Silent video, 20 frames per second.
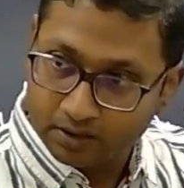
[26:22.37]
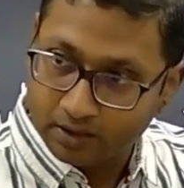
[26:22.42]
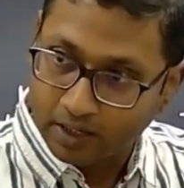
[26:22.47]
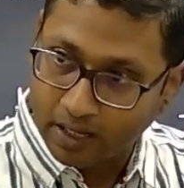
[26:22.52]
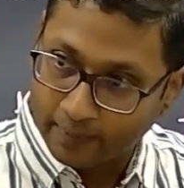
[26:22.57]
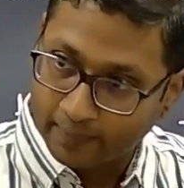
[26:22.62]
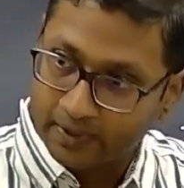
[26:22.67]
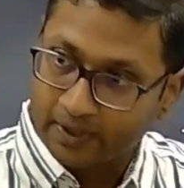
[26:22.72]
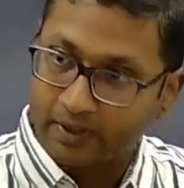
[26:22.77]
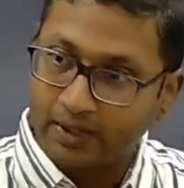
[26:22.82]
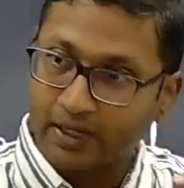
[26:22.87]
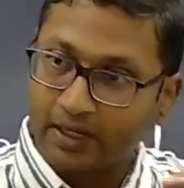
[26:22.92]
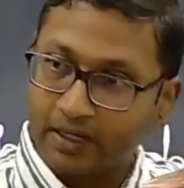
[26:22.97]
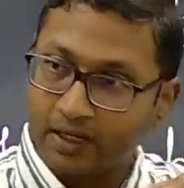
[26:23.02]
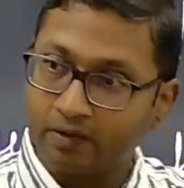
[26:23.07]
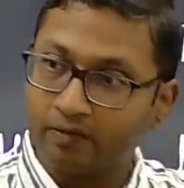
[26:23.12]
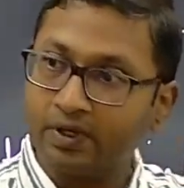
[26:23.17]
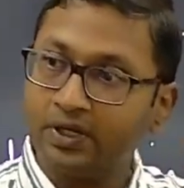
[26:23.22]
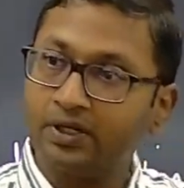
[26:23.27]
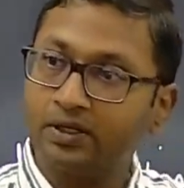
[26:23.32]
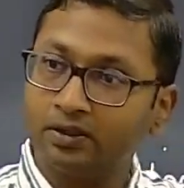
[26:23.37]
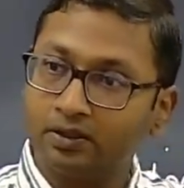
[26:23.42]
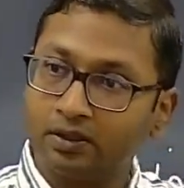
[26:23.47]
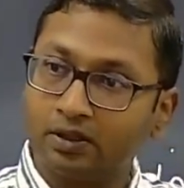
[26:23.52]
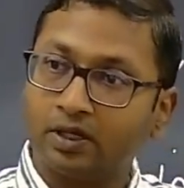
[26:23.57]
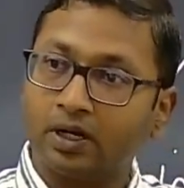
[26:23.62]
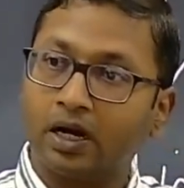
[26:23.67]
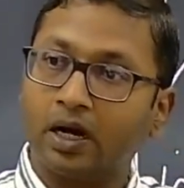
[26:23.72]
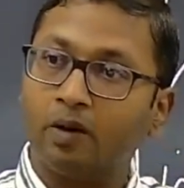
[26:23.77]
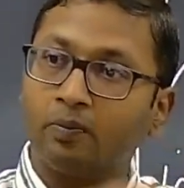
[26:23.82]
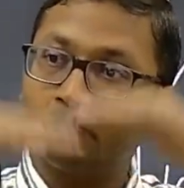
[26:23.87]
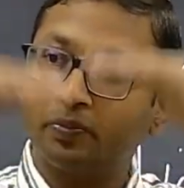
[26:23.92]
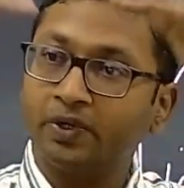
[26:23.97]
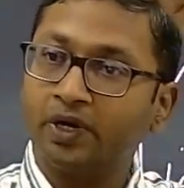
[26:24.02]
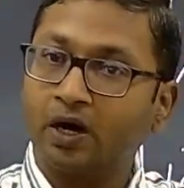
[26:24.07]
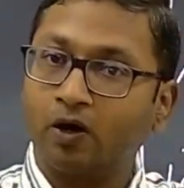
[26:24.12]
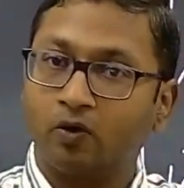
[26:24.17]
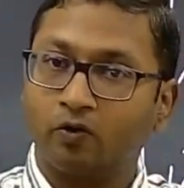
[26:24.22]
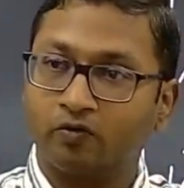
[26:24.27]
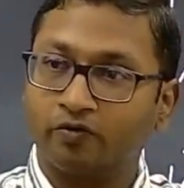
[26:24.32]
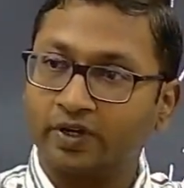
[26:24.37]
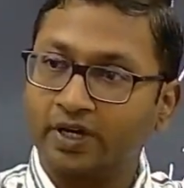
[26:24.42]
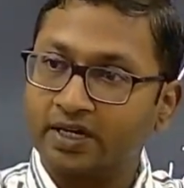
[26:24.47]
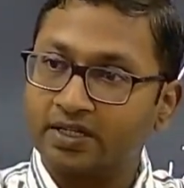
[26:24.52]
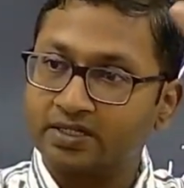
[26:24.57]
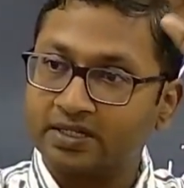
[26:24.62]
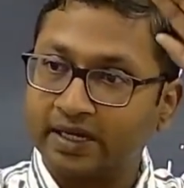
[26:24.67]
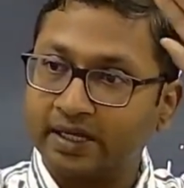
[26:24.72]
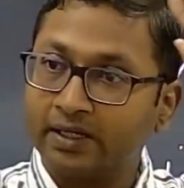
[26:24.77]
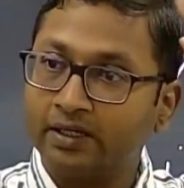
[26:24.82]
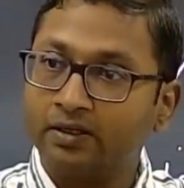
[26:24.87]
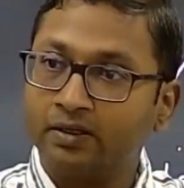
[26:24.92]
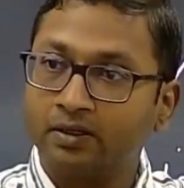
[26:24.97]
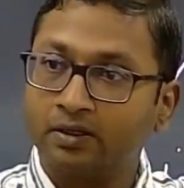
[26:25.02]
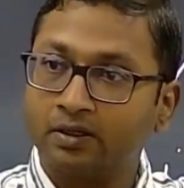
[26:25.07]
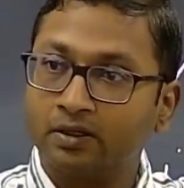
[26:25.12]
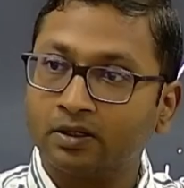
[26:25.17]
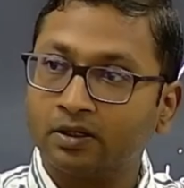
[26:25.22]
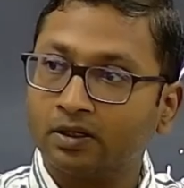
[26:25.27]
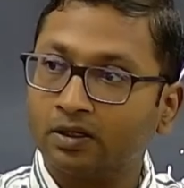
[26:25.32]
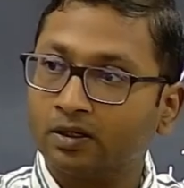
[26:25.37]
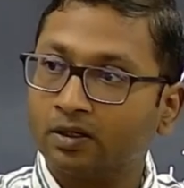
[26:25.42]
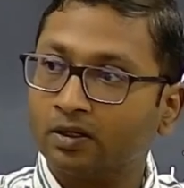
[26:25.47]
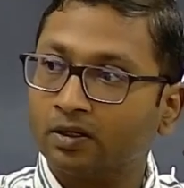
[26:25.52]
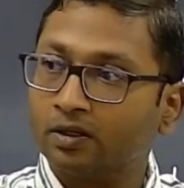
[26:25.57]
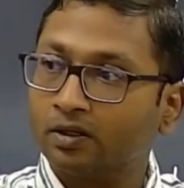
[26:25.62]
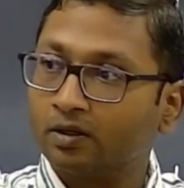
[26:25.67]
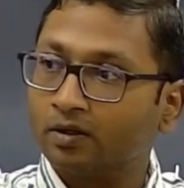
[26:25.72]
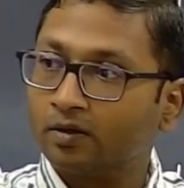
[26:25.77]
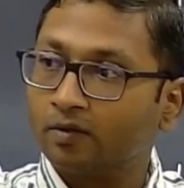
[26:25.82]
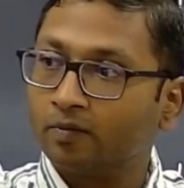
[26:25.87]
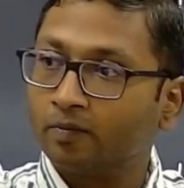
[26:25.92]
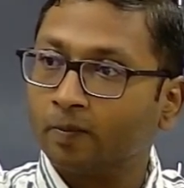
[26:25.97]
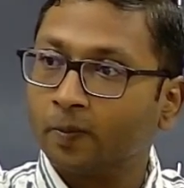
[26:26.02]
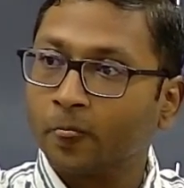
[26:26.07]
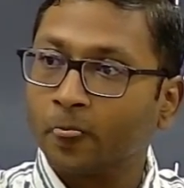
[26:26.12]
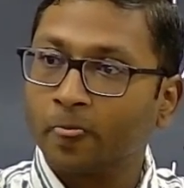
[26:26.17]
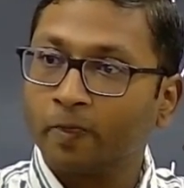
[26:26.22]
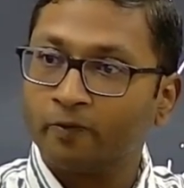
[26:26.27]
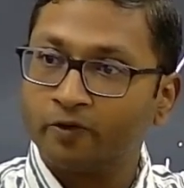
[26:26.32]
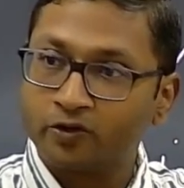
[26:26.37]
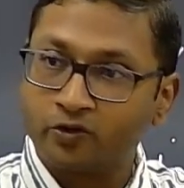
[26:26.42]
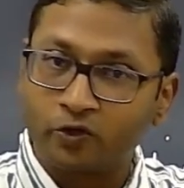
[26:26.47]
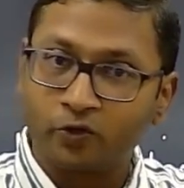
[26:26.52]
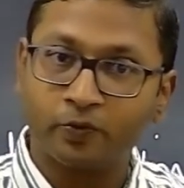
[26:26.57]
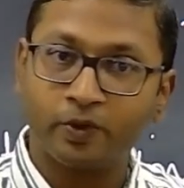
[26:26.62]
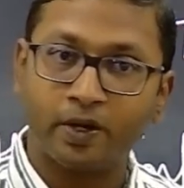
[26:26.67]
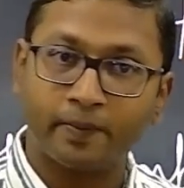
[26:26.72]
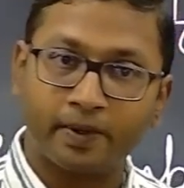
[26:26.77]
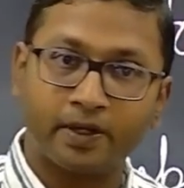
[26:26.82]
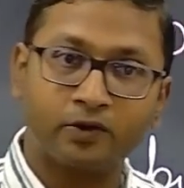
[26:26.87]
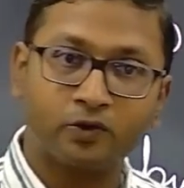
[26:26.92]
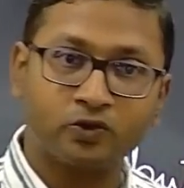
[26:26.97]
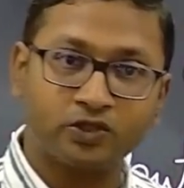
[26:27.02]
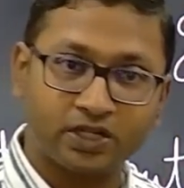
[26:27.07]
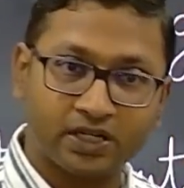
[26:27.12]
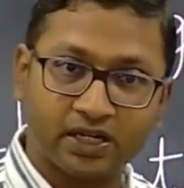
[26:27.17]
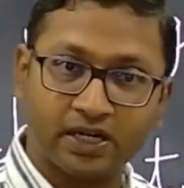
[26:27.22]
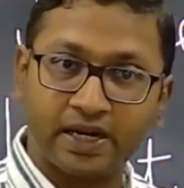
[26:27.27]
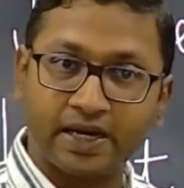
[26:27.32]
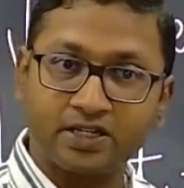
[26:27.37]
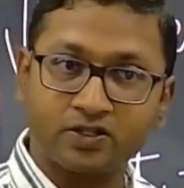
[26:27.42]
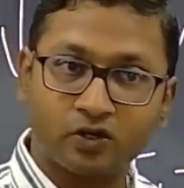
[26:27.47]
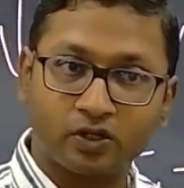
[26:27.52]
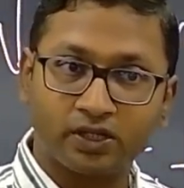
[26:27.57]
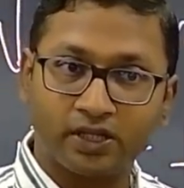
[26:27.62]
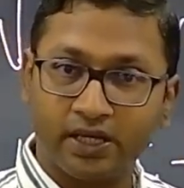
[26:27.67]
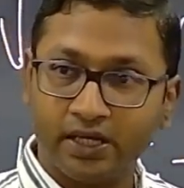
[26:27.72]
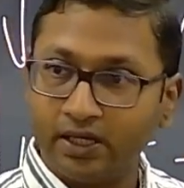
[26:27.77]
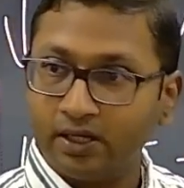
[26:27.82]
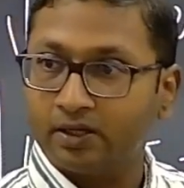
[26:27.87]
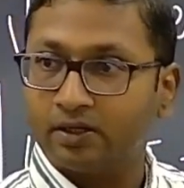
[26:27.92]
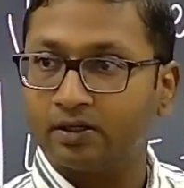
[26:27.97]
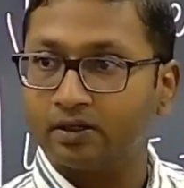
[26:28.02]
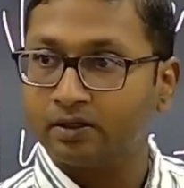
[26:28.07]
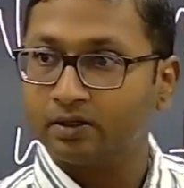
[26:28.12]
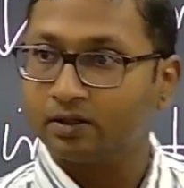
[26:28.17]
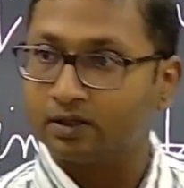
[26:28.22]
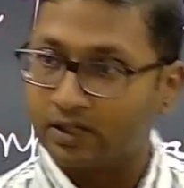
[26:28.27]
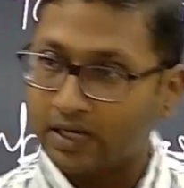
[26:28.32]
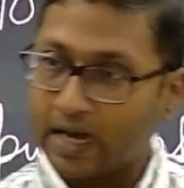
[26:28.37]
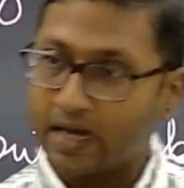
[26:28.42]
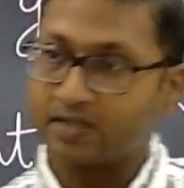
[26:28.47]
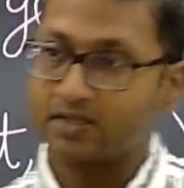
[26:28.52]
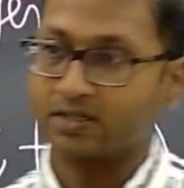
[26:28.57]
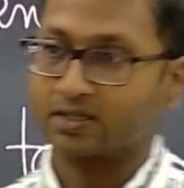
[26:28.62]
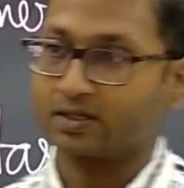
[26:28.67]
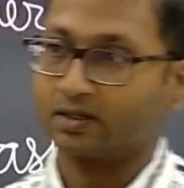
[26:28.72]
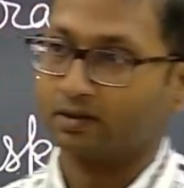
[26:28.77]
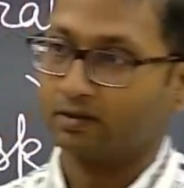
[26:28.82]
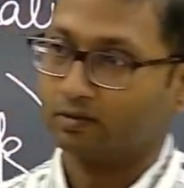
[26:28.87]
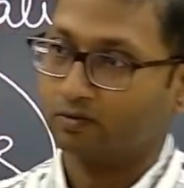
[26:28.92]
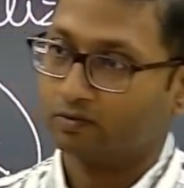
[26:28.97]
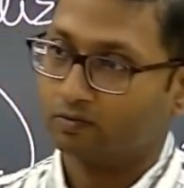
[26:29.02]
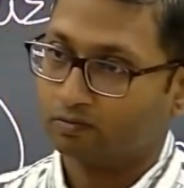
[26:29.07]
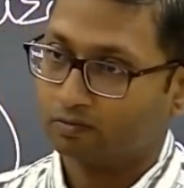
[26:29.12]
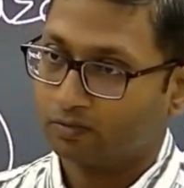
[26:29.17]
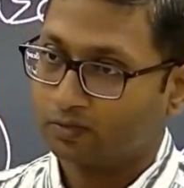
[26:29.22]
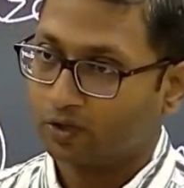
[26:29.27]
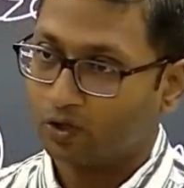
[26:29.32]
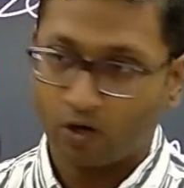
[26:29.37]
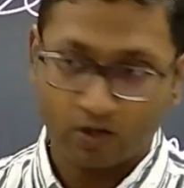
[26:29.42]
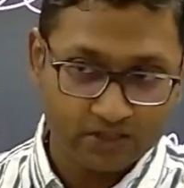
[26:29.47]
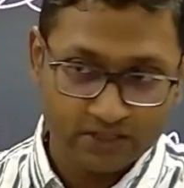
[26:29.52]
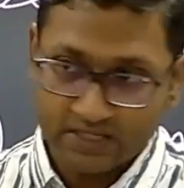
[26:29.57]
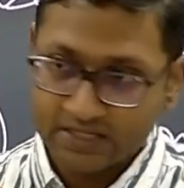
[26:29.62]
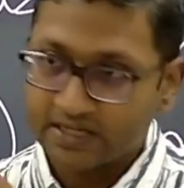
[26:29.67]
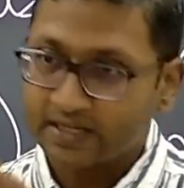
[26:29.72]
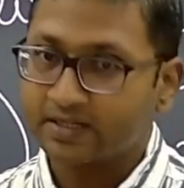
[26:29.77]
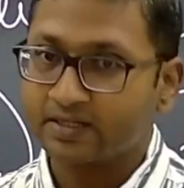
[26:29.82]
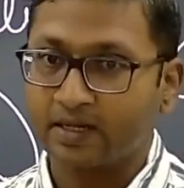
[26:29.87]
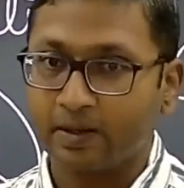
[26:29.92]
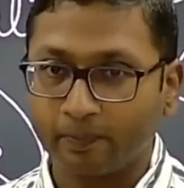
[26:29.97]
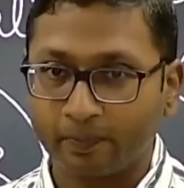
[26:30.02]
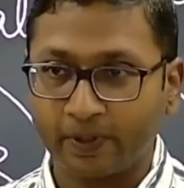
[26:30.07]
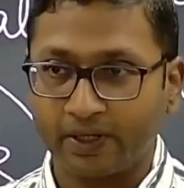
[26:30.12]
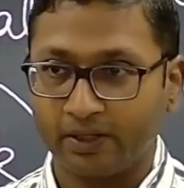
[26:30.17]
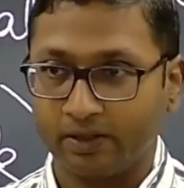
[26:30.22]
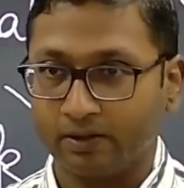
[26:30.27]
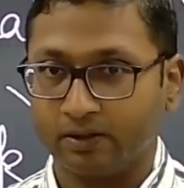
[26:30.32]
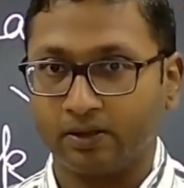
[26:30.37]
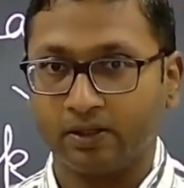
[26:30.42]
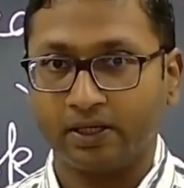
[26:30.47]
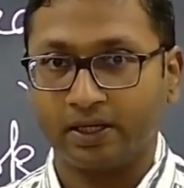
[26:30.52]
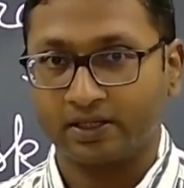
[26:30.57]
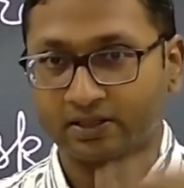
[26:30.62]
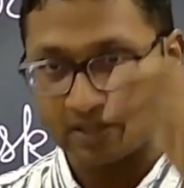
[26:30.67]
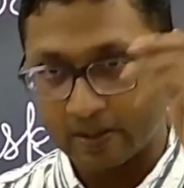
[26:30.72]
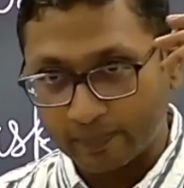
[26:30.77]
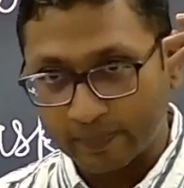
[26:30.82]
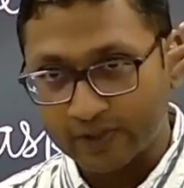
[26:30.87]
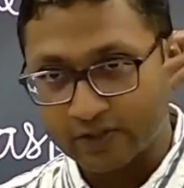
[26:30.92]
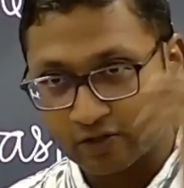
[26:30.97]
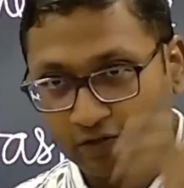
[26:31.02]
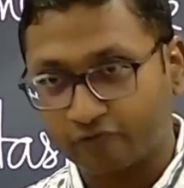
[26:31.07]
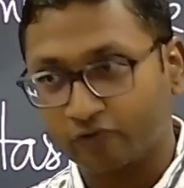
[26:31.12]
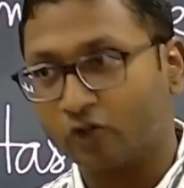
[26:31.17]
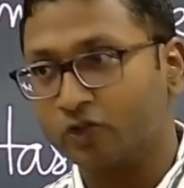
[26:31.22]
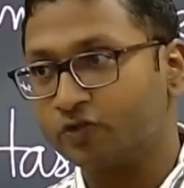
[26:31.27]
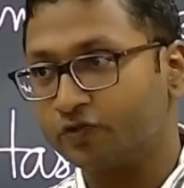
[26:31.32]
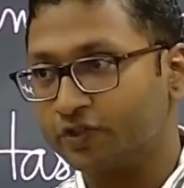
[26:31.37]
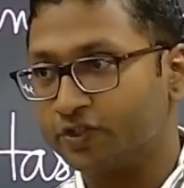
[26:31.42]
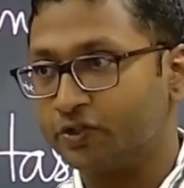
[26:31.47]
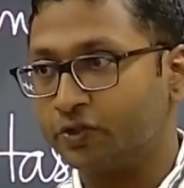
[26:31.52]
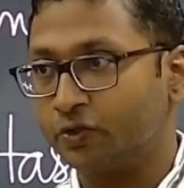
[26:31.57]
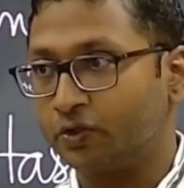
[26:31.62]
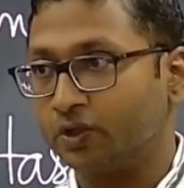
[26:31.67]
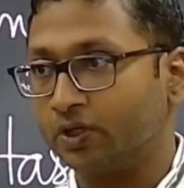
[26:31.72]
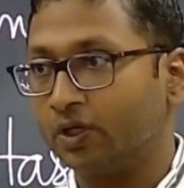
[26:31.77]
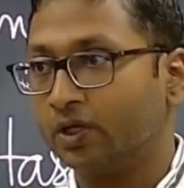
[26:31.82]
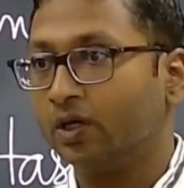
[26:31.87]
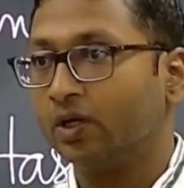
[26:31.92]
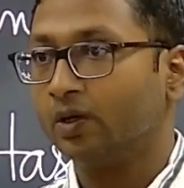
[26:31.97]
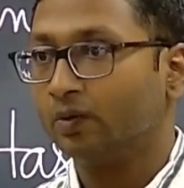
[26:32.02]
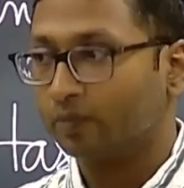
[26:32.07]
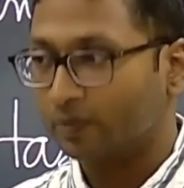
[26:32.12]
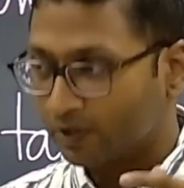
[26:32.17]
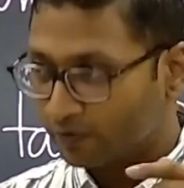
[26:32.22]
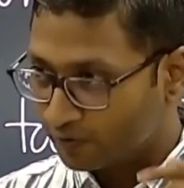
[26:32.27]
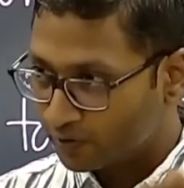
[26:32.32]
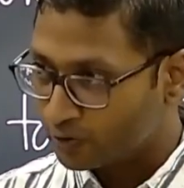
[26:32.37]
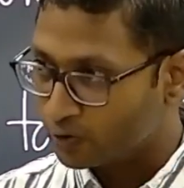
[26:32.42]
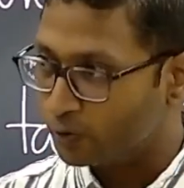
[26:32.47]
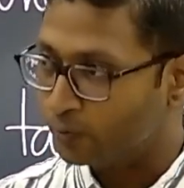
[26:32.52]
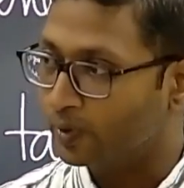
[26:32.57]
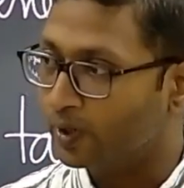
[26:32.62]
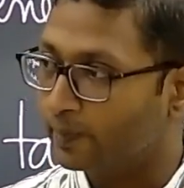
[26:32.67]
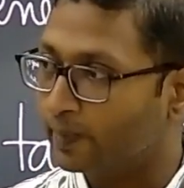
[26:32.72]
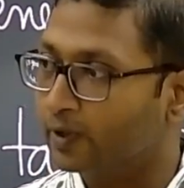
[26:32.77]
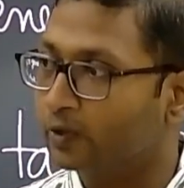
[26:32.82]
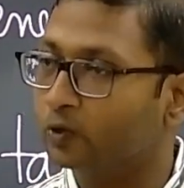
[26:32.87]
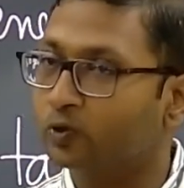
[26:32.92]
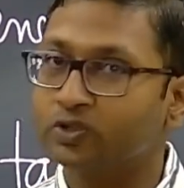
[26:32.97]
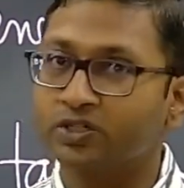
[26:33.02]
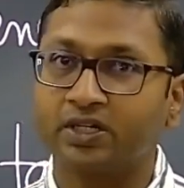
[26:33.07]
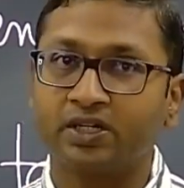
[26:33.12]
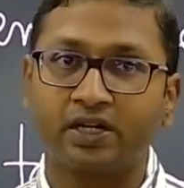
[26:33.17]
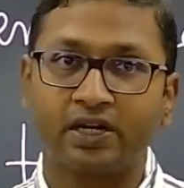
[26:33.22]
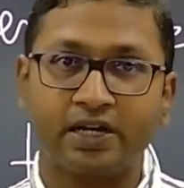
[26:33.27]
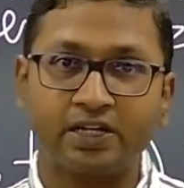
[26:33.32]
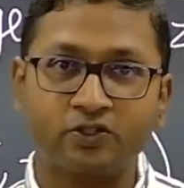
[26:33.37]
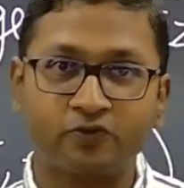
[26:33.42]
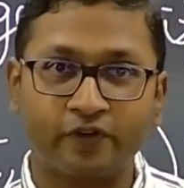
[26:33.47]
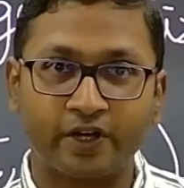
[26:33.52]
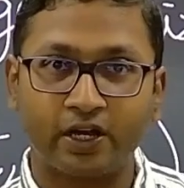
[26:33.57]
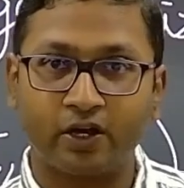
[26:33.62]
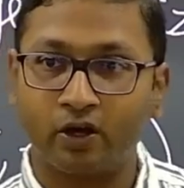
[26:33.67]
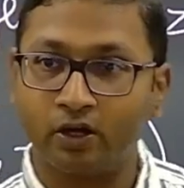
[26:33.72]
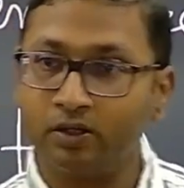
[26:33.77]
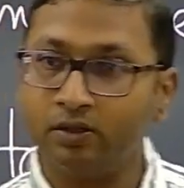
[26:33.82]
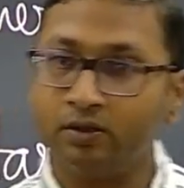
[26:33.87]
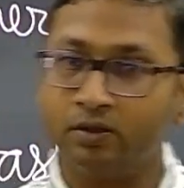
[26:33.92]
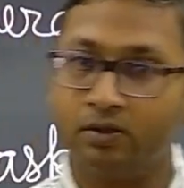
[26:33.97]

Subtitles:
a level up now. We are saying we should be able to generalize on the task, not just example. Examples of course we should, but we should be able to generalize well on